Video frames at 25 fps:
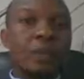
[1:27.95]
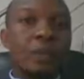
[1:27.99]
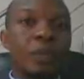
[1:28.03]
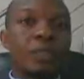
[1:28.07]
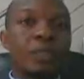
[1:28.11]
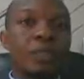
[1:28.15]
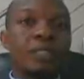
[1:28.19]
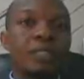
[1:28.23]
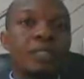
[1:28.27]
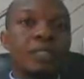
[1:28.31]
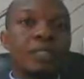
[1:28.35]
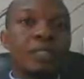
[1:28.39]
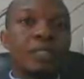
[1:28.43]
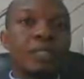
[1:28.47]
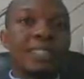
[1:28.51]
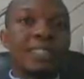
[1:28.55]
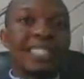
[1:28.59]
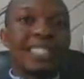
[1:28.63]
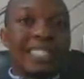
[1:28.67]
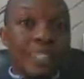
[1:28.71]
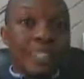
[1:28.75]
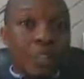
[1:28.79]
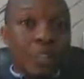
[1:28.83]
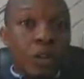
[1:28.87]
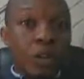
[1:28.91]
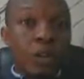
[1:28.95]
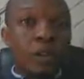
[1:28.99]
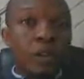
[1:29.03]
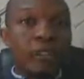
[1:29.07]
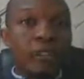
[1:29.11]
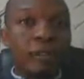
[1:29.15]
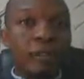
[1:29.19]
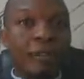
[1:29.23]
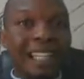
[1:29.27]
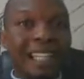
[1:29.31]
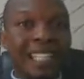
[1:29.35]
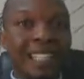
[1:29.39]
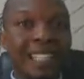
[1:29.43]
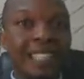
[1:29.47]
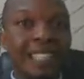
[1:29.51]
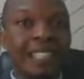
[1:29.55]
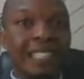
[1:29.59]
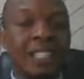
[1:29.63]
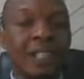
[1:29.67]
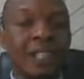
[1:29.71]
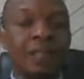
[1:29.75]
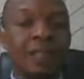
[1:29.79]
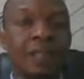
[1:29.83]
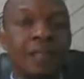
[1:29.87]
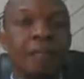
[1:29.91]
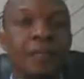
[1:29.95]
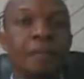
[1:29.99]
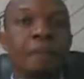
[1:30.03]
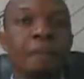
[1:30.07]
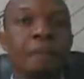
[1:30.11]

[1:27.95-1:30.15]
could discover by itself